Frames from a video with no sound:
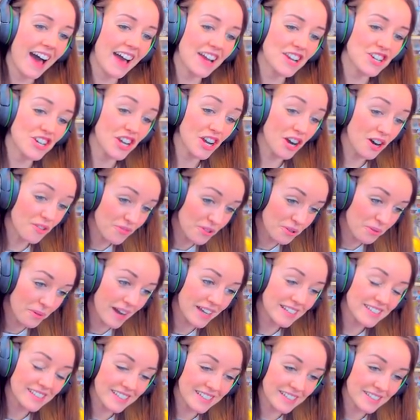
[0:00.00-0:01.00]
She often
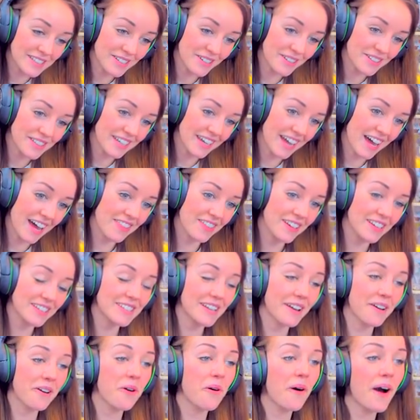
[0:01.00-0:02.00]
wears these two together,
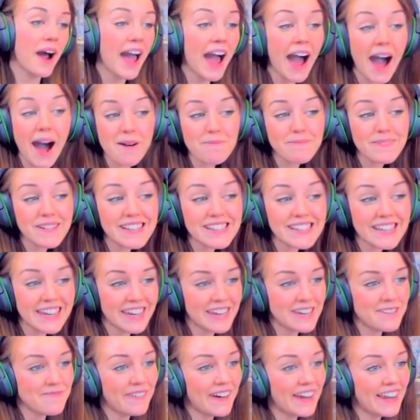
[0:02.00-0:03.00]
so I'm quite happy to
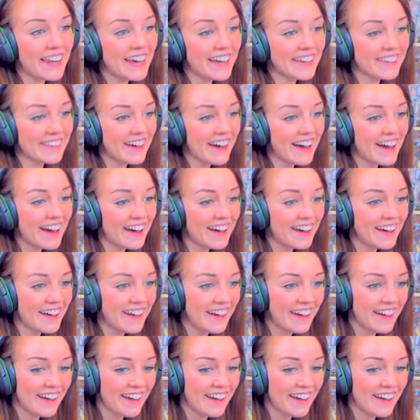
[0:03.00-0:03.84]
keep her like that.